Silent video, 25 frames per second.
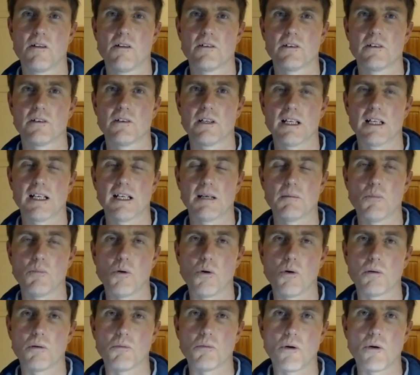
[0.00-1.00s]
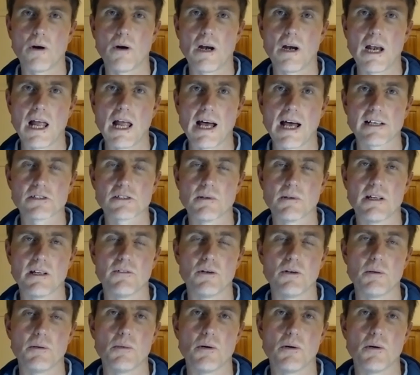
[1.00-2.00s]
You're getting more and more relaxed with
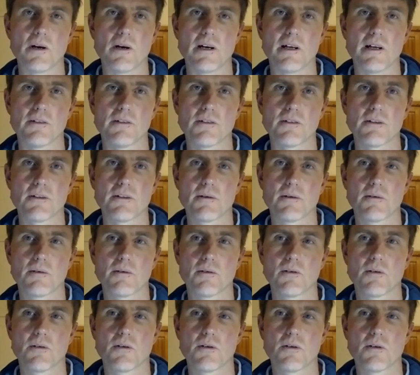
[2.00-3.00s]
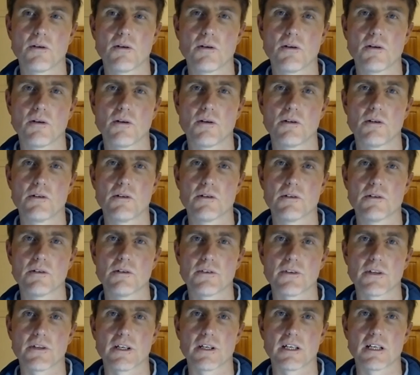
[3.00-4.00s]
every breath.
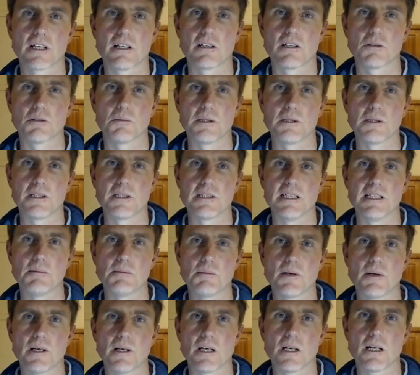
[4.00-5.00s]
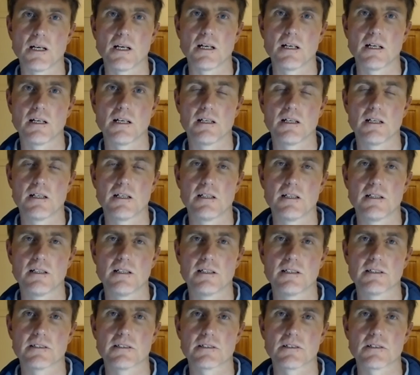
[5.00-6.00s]
Sinking a little bit deeper,
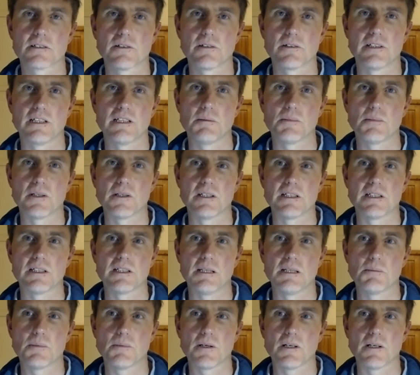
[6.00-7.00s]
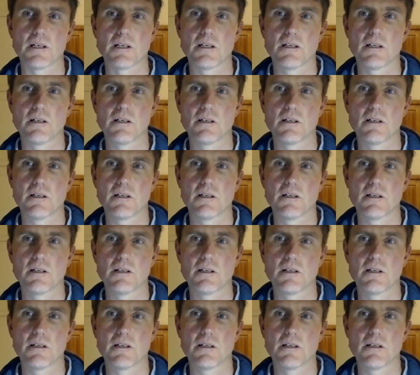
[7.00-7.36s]
going deeper and deeper.